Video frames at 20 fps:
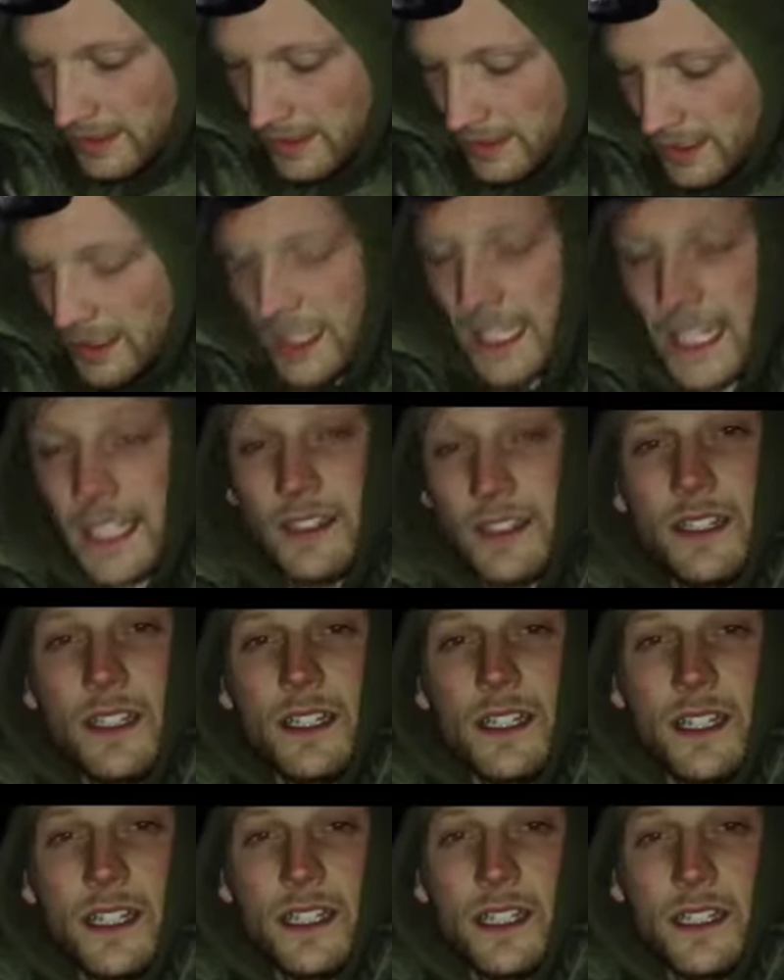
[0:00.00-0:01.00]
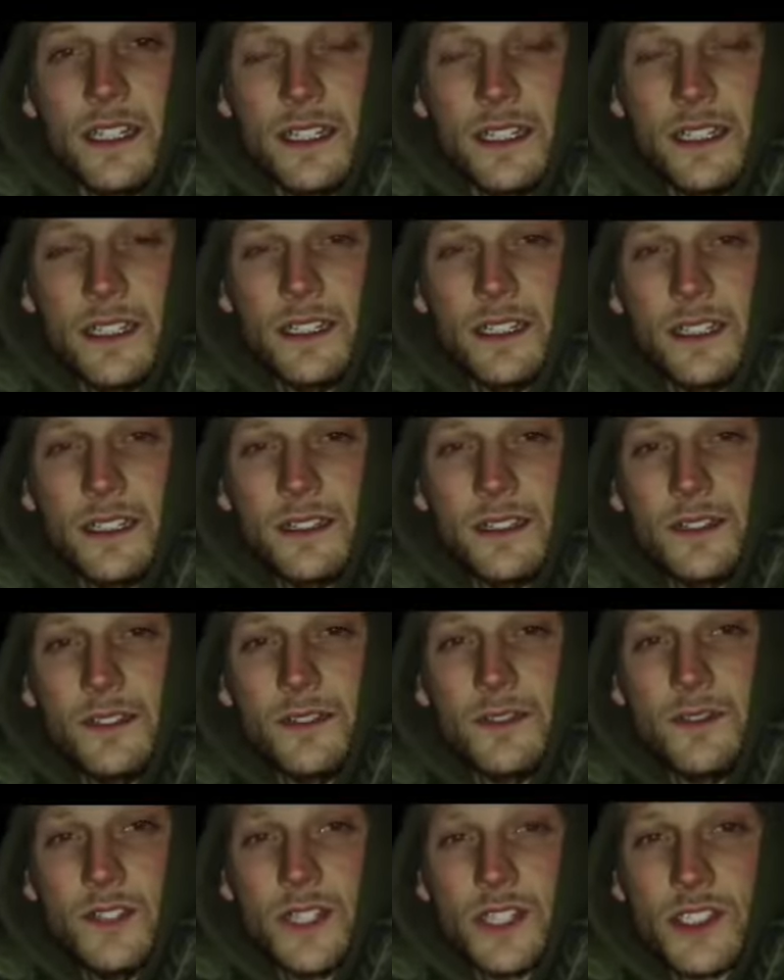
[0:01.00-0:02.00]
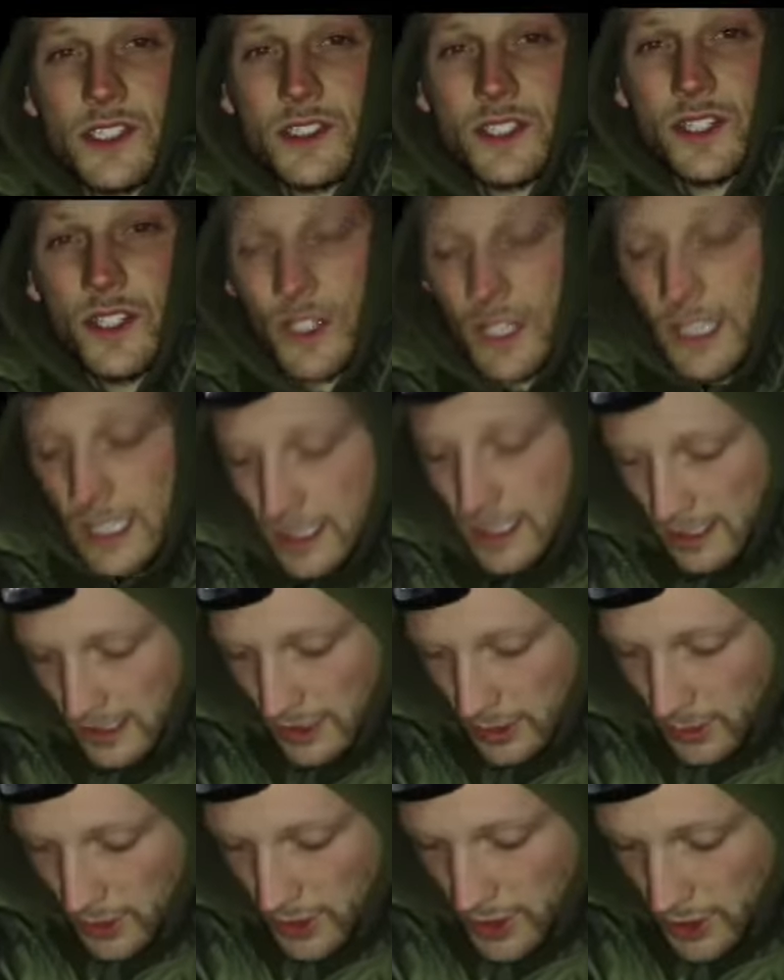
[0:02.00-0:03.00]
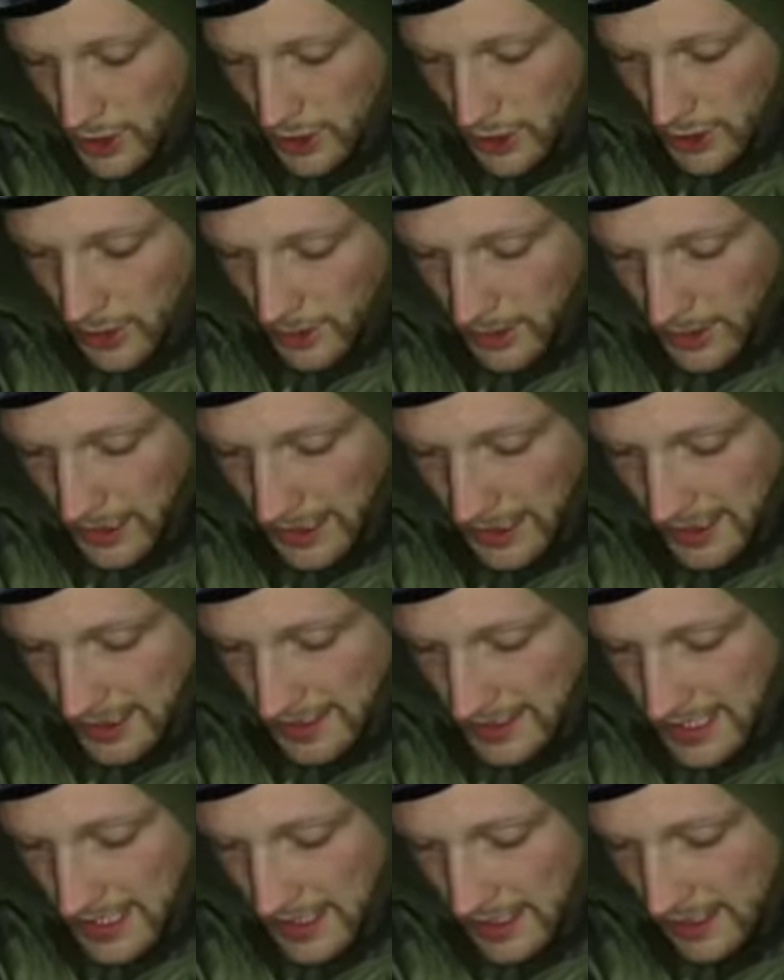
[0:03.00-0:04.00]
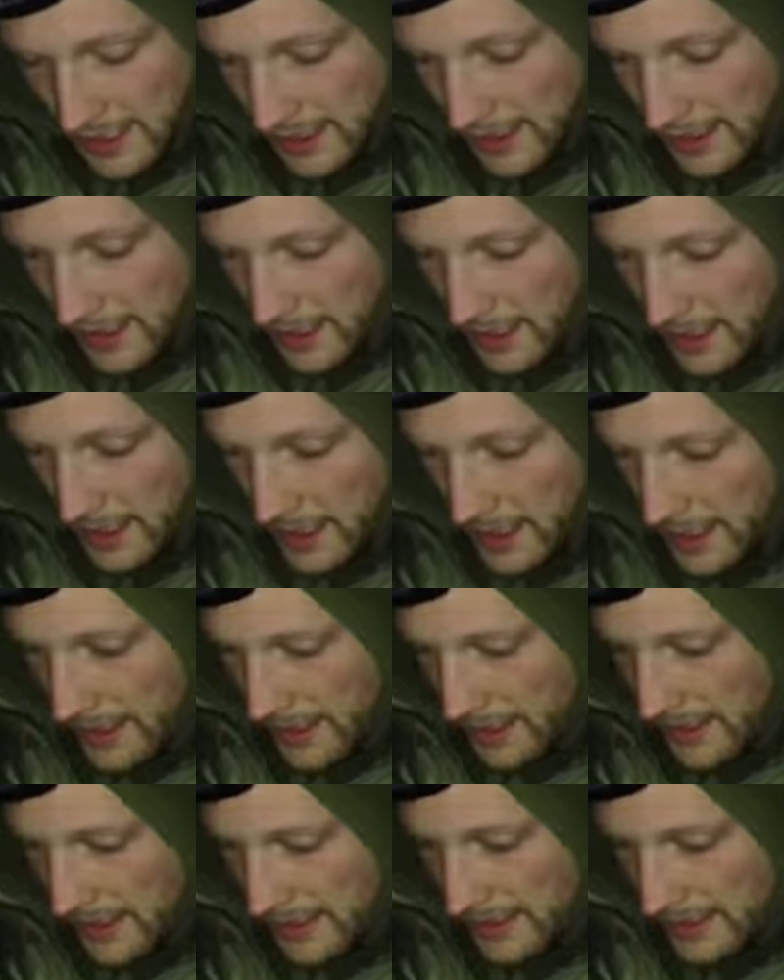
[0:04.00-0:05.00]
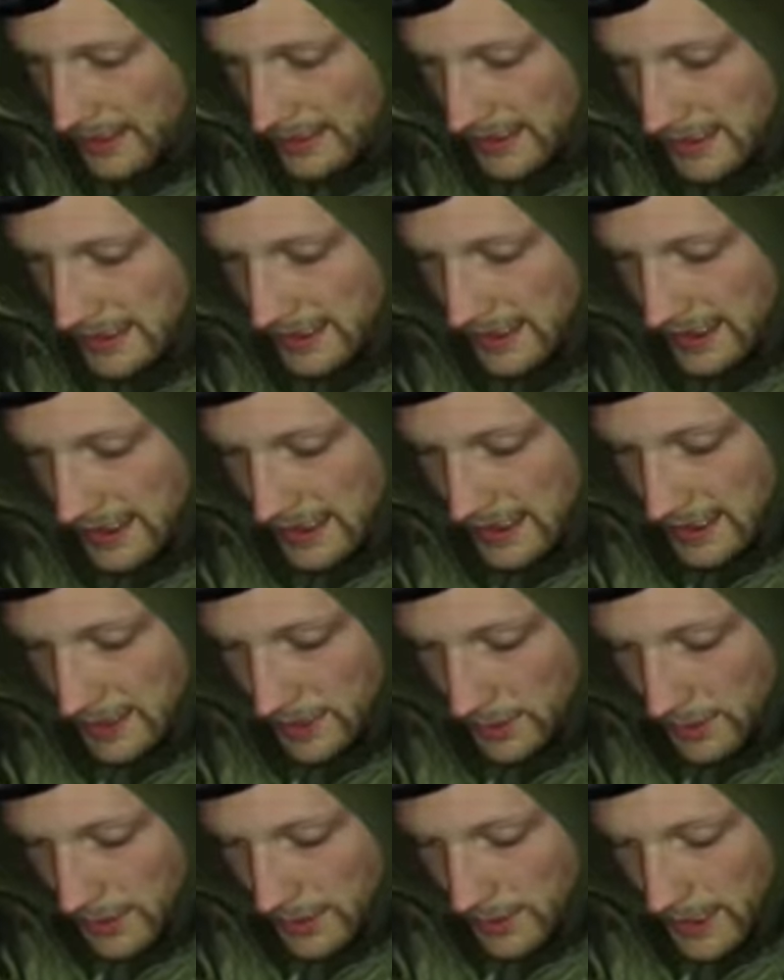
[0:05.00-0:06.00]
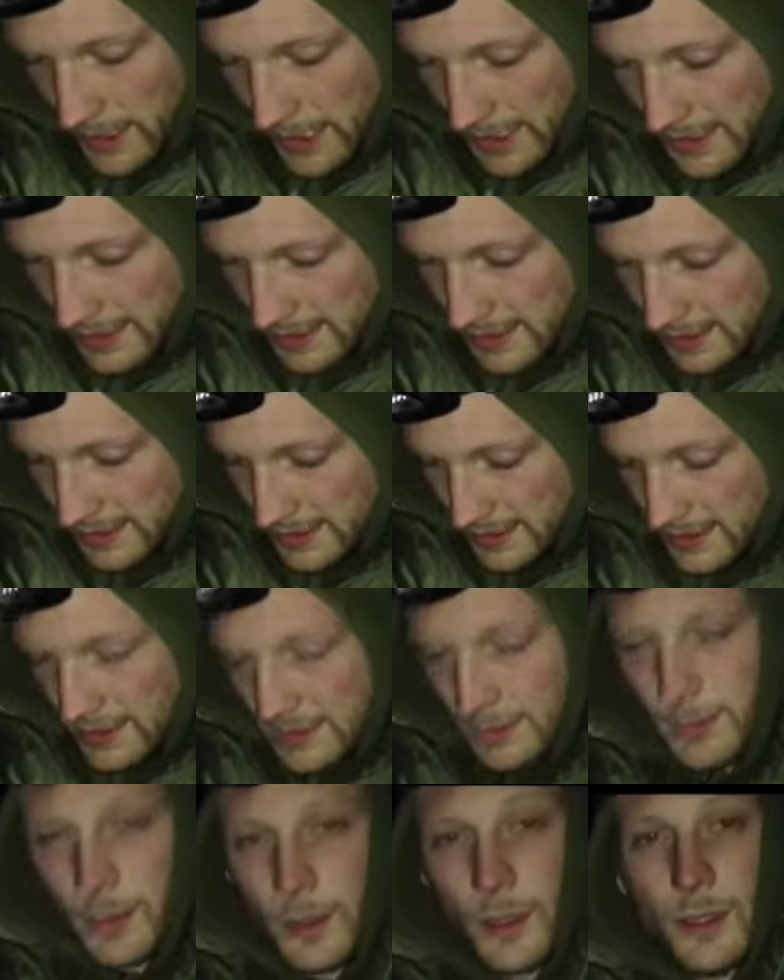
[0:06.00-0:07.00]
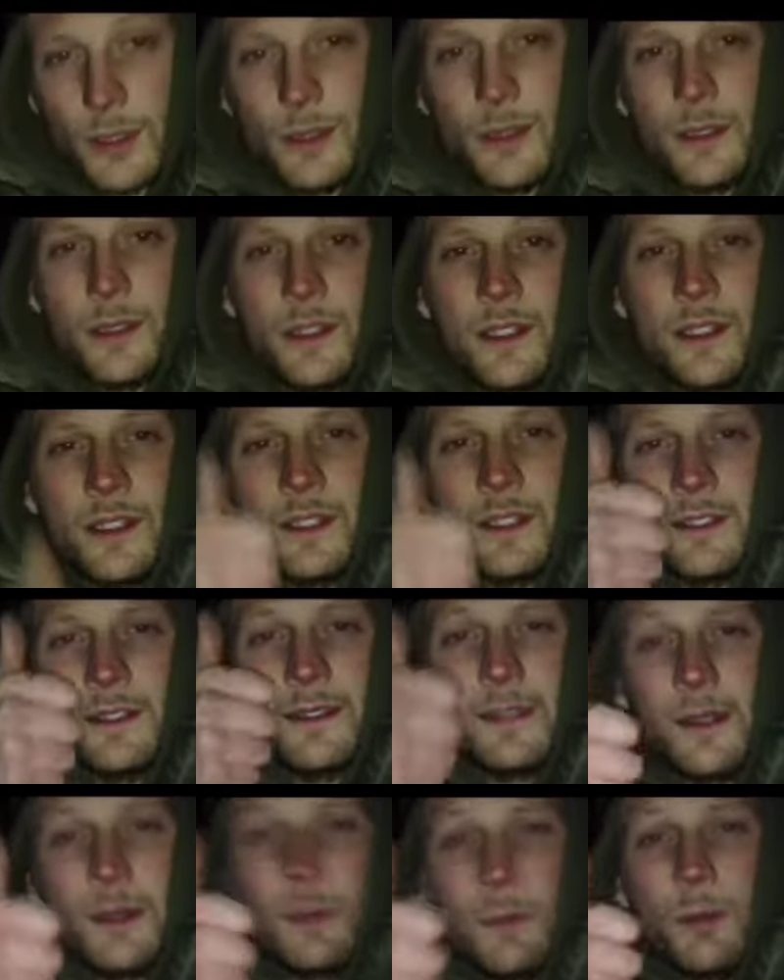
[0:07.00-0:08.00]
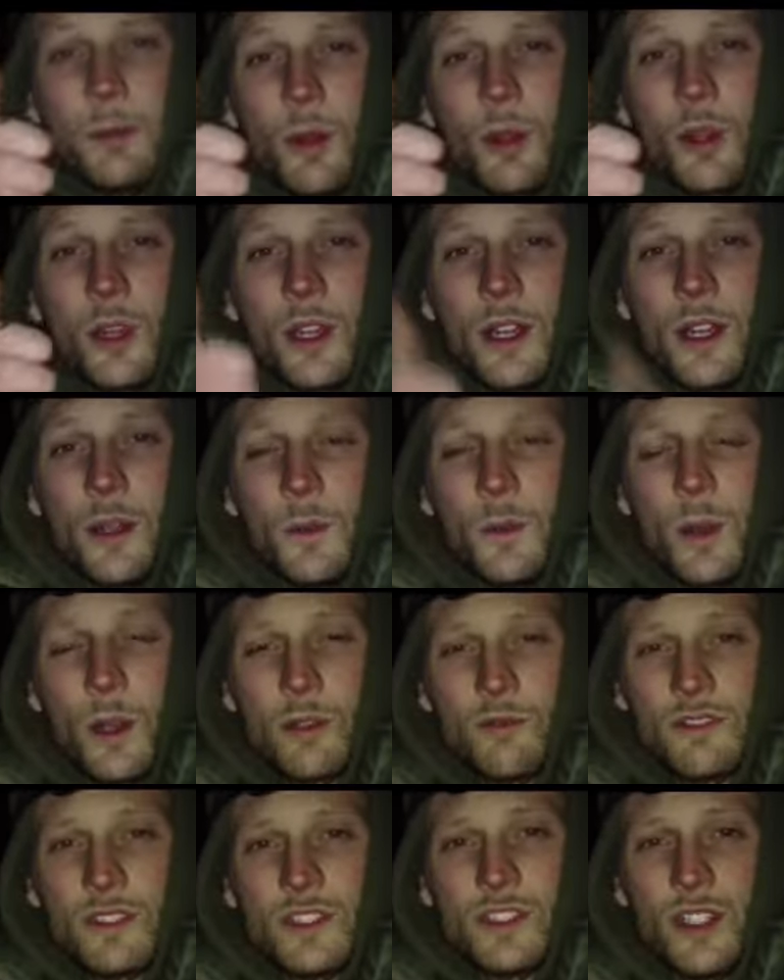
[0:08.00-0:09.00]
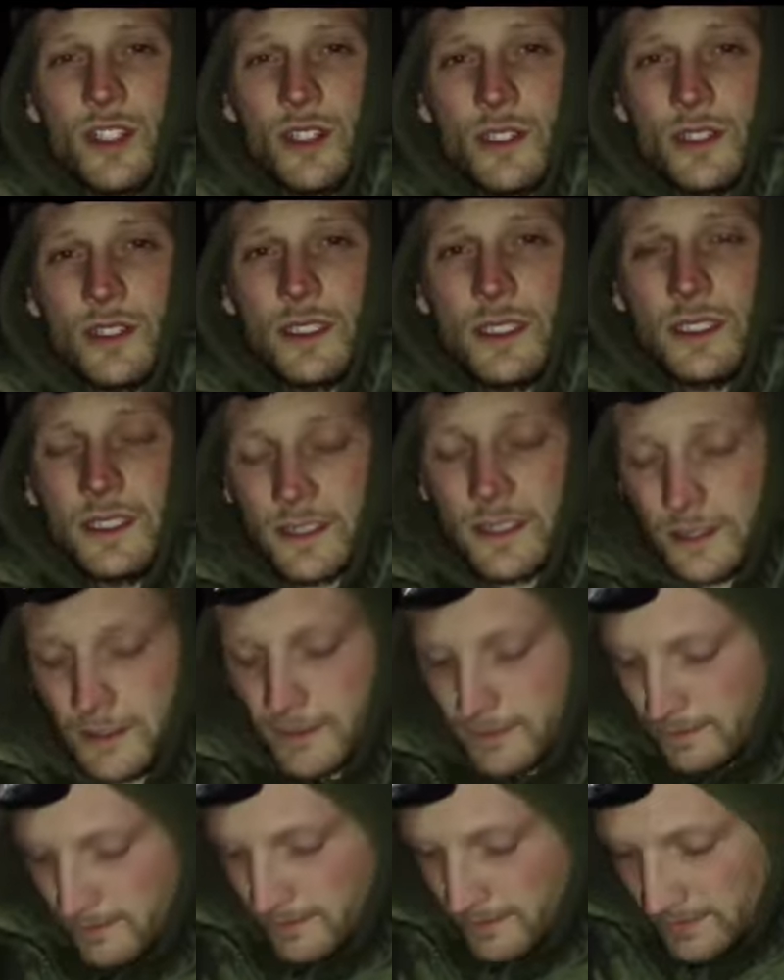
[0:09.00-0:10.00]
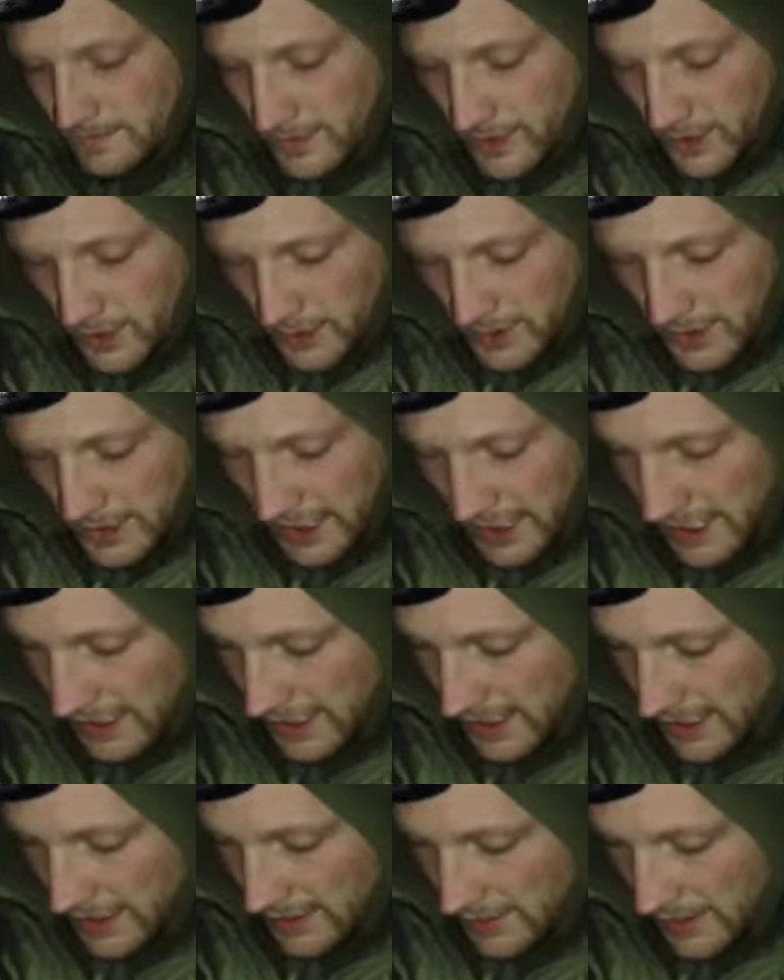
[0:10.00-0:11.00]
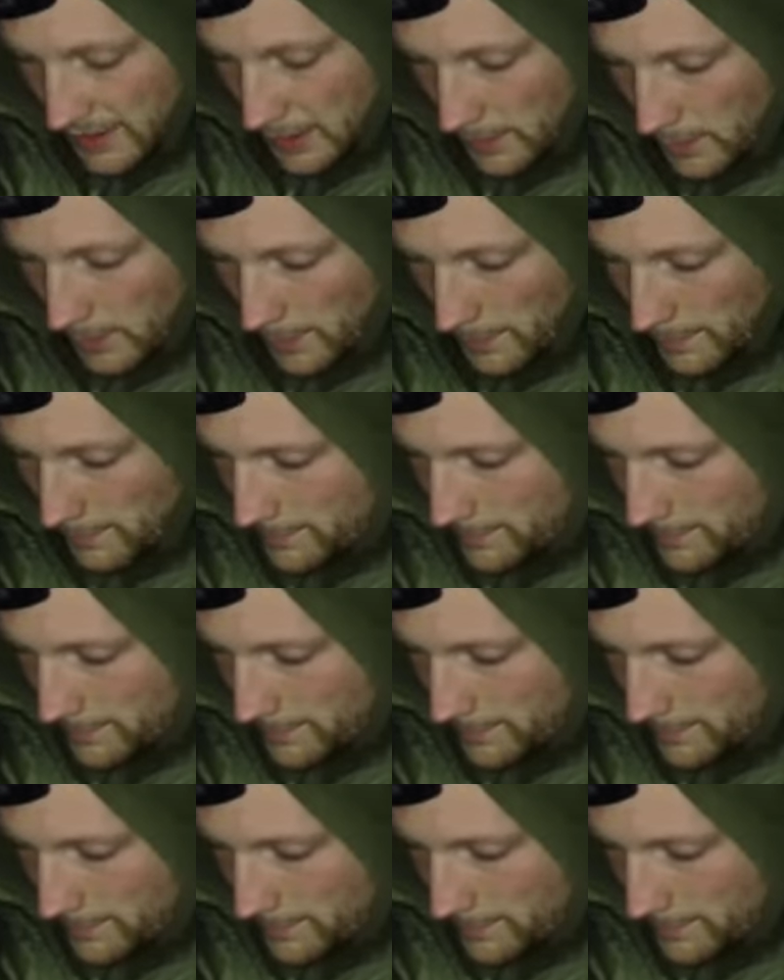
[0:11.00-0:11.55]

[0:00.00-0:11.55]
I get the uh, fish sorted, a quick show like I said, and uh, let you know what it weighs. But pucker. What a result. Tuesday night and I've had one.